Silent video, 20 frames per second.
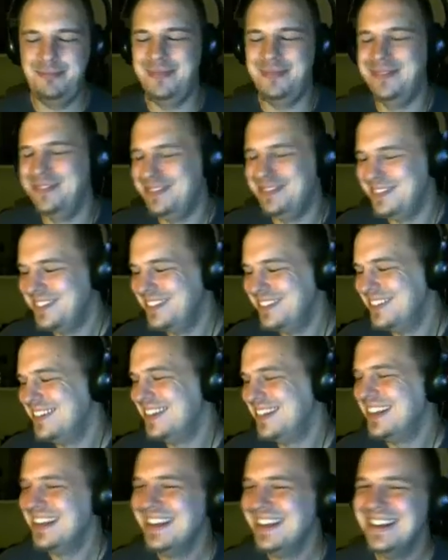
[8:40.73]

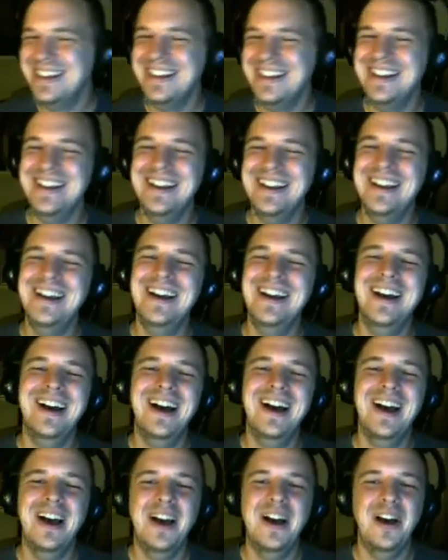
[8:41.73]
[no speech]